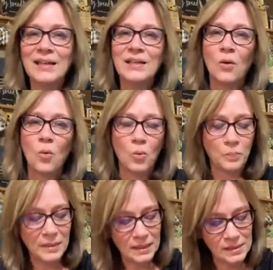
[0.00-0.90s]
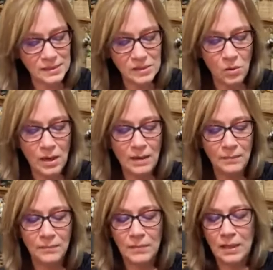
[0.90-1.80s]
I need a whole piece. So
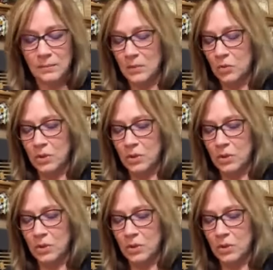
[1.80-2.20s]
I'm, I'm